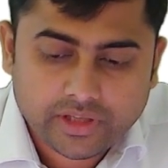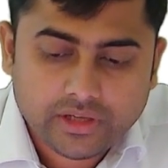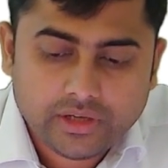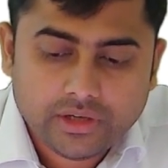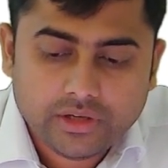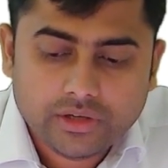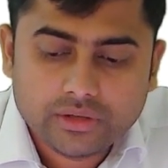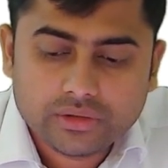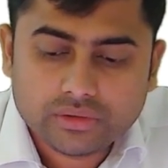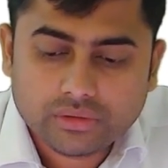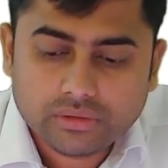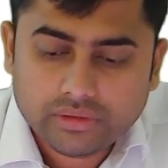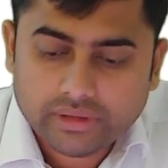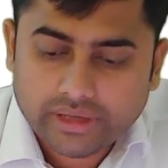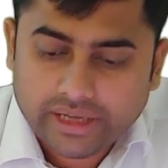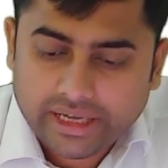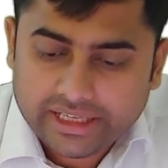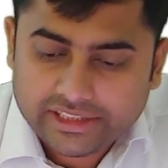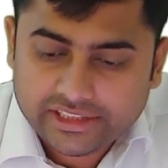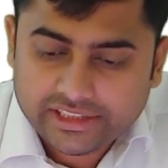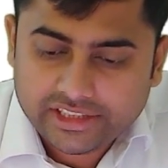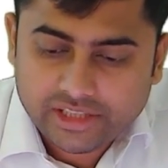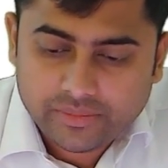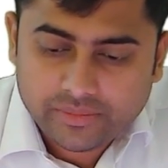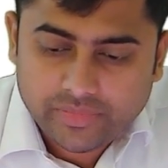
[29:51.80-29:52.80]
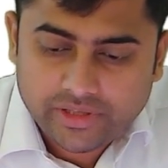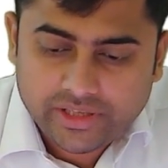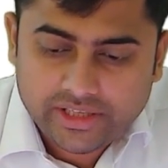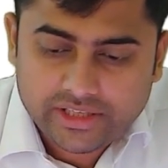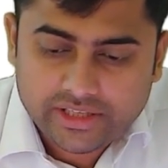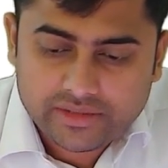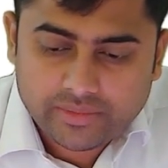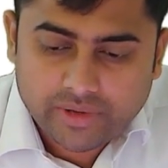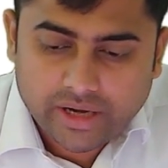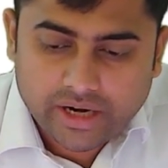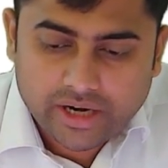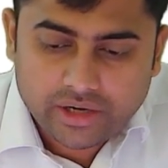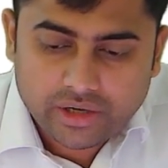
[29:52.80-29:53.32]
So SCP is
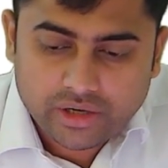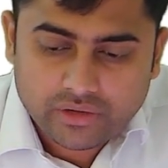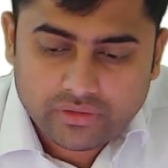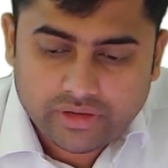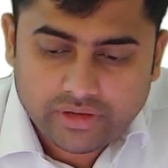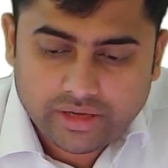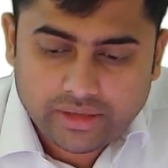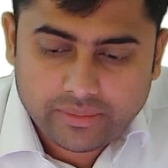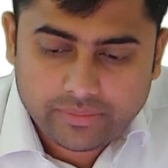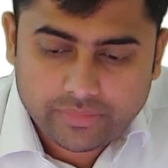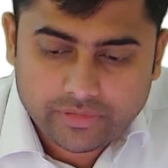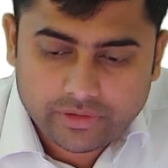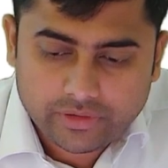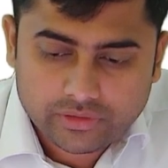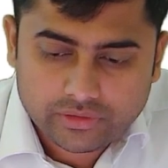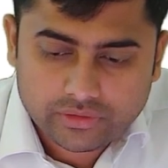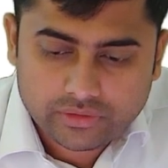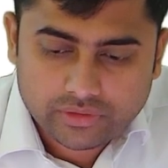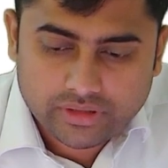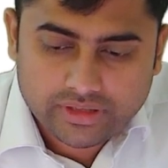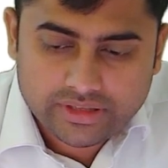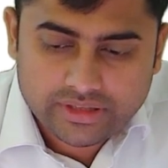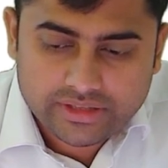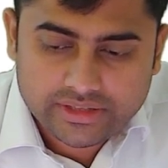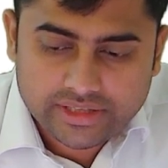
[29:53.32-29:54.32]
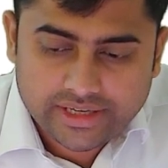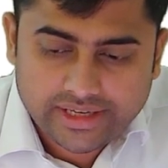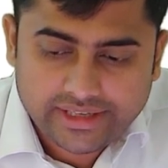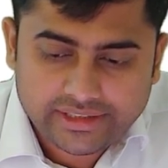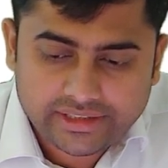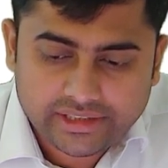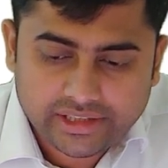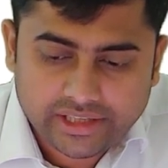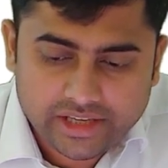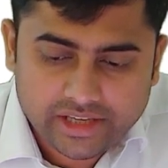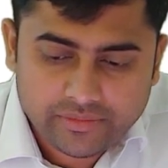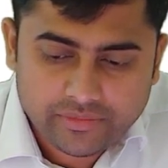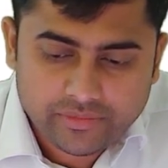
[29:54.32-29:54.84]
part of heap. So inside the
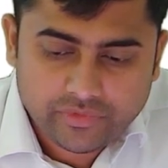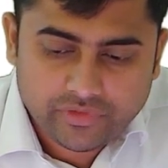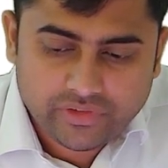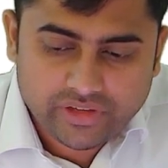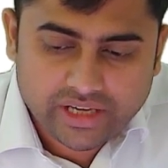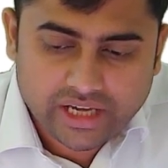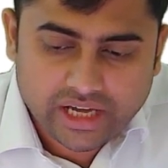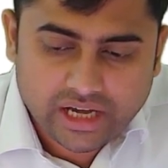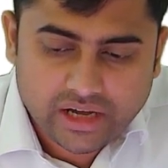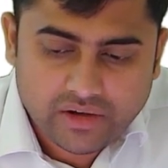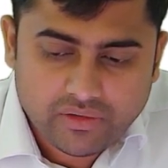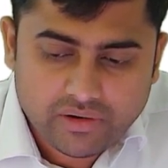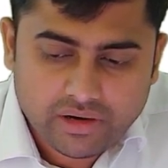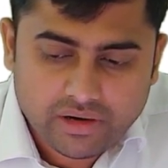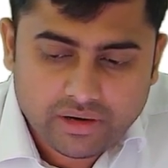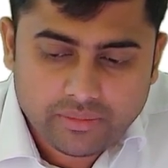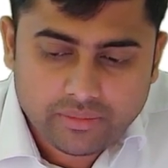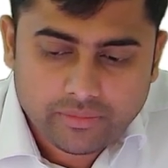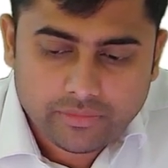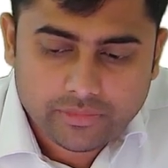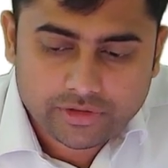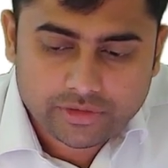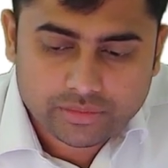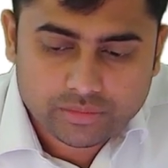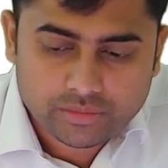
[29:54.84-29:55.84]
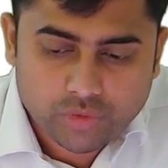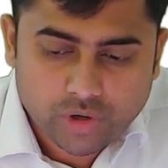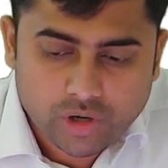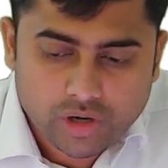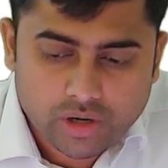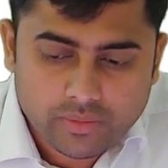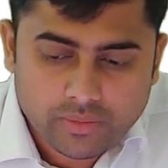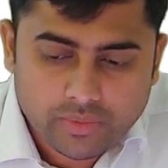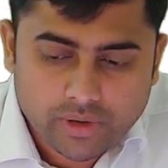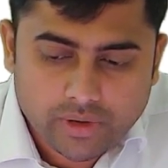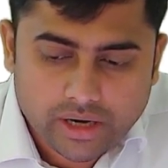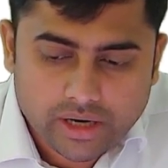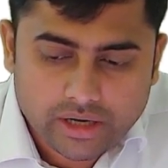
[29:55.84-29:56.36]
heap we have a small
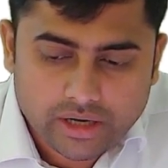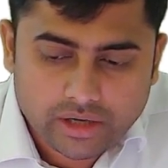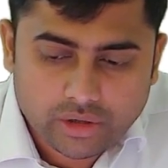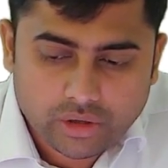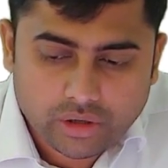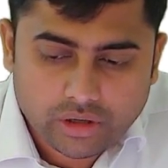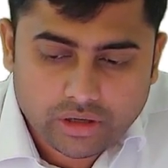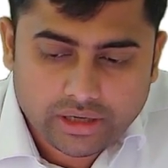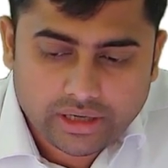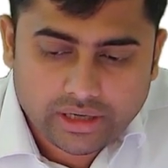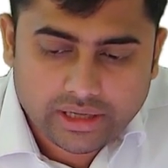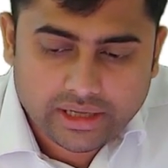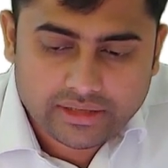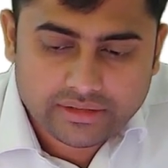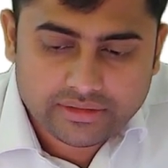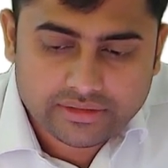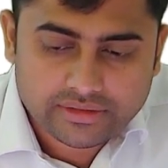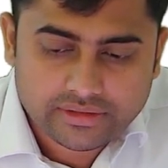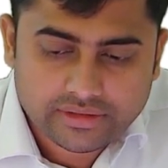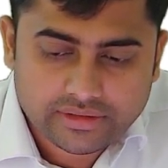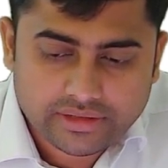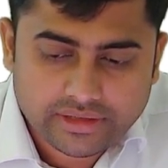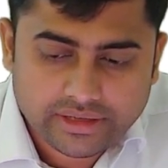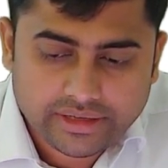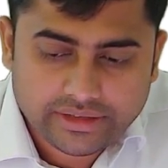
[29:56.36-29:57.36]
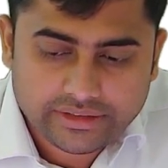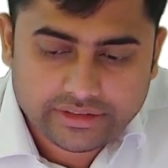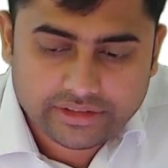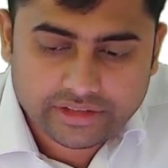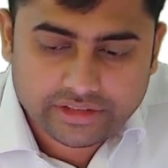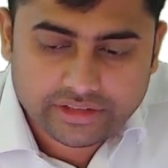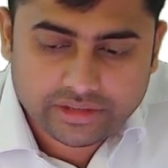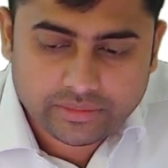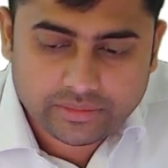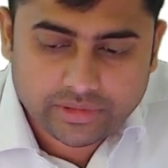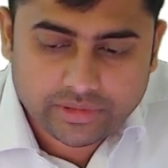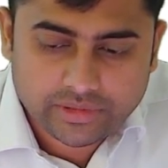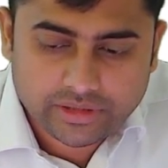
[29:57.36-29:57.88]
part called as SCP.
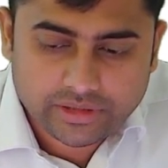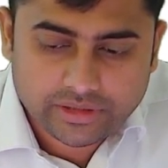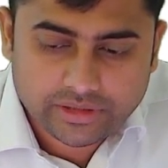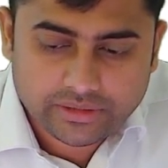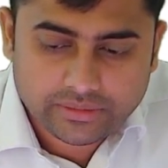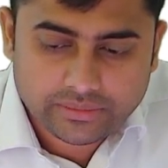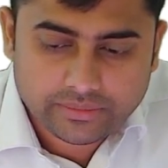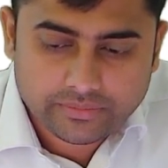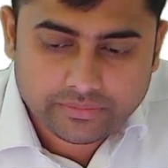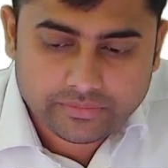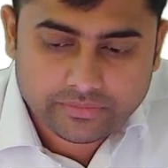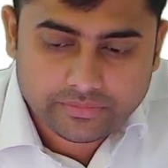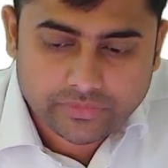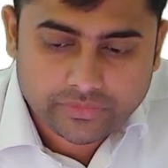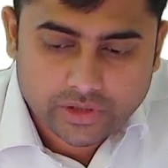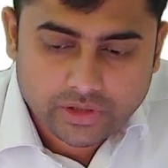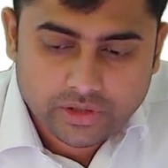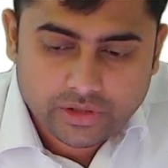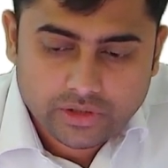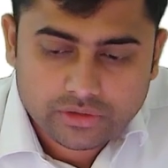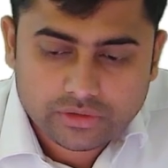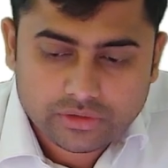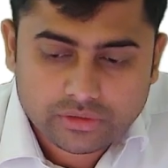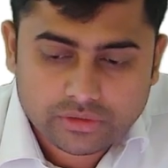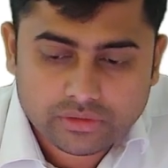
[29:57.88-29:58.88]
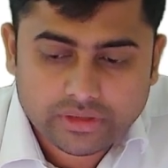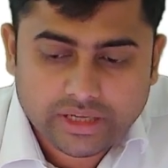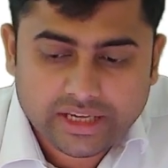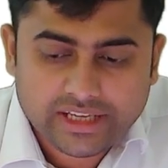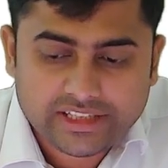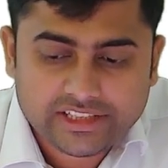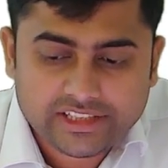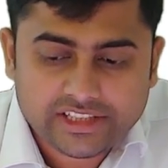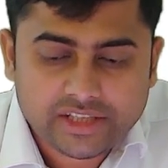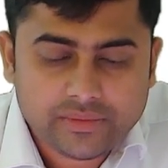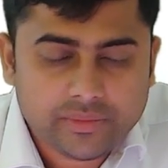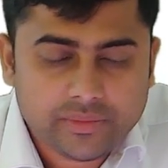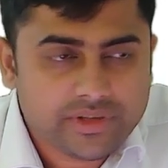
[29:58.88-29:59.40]
So SCP
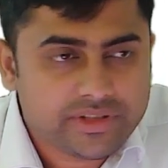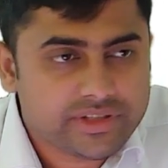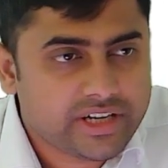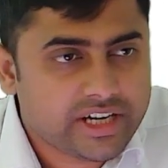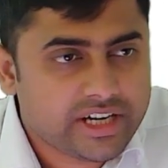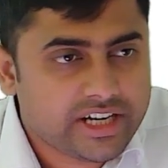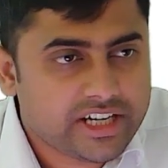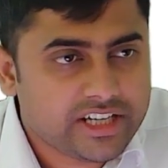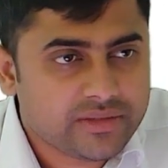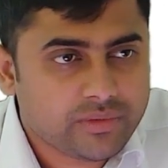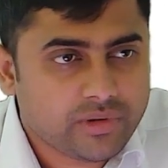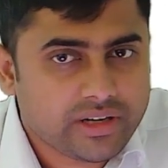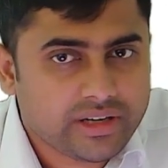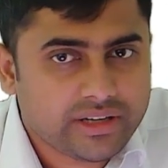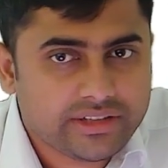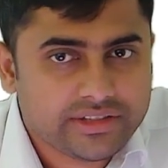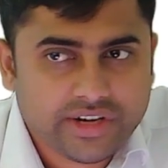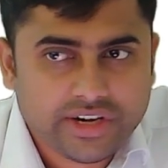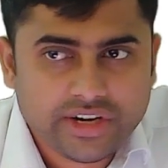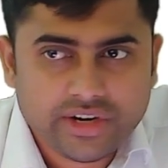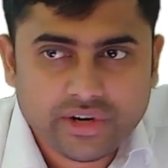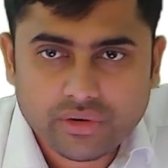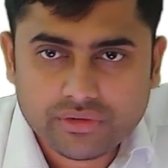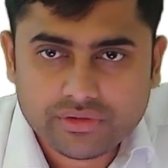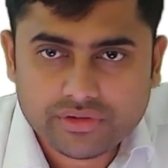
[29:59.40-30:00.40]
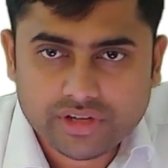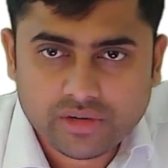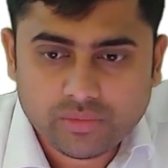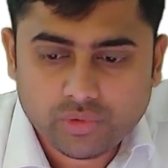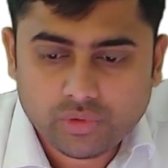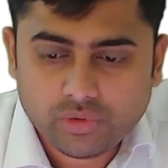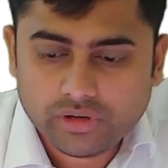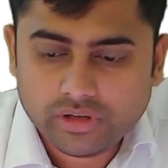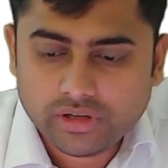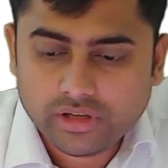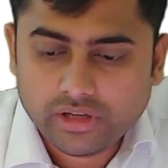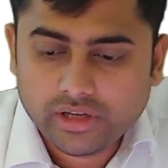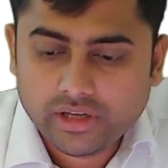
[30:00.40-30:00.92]
stands for string constant
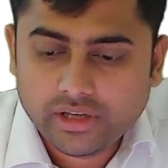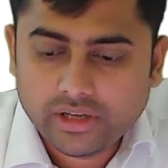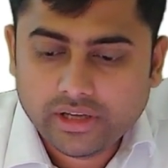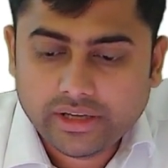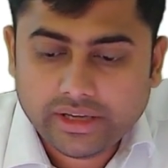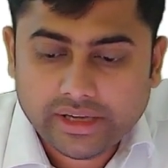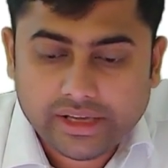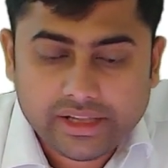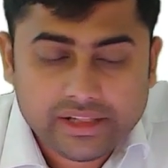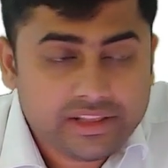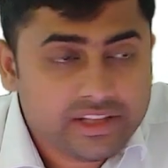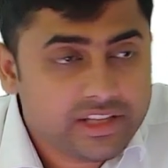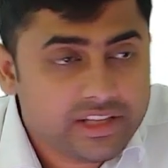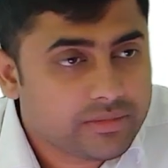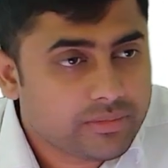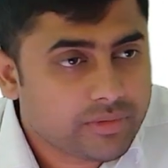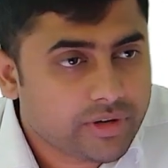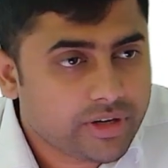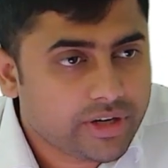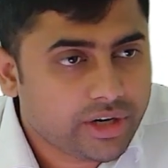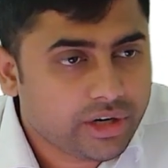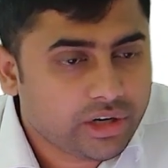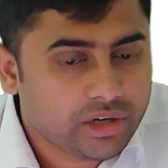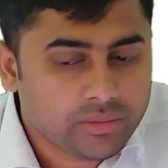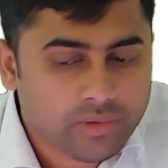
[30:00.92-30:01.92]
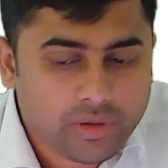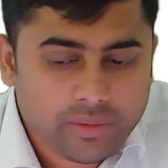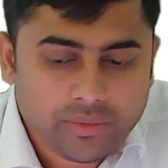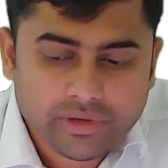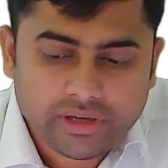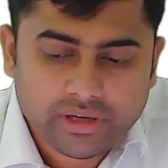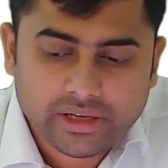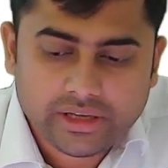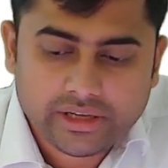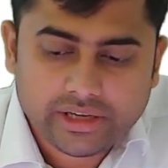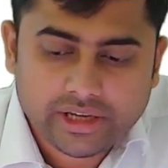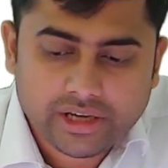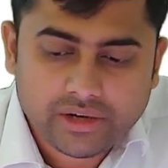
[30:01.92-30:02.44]
pool. In this particular
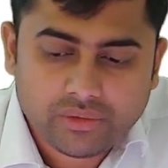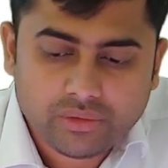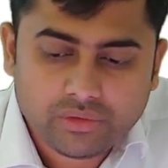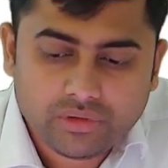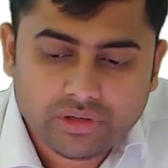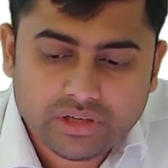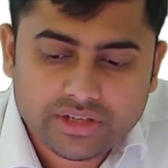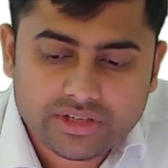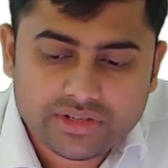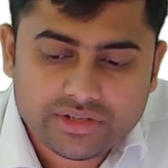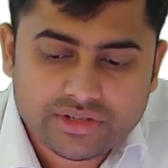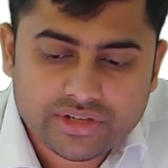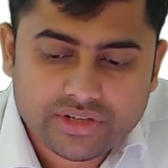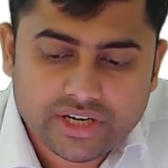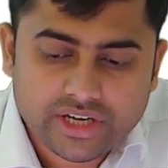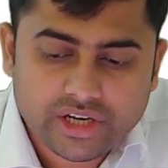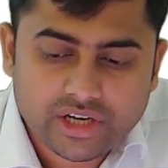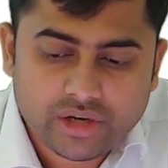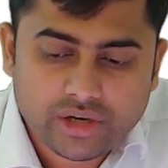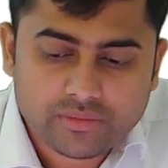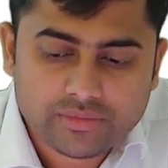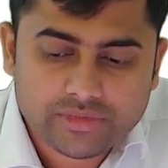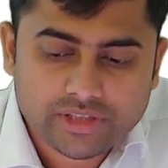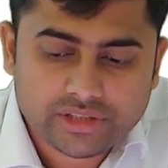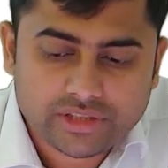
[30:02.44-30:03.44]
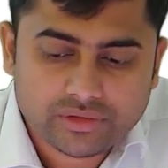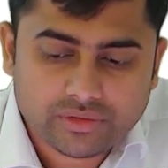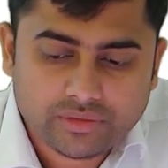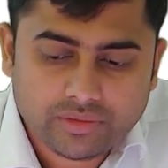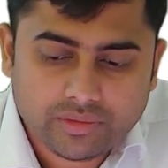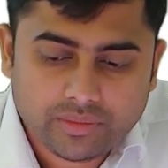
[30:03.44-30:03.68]
memory area, only string objects will be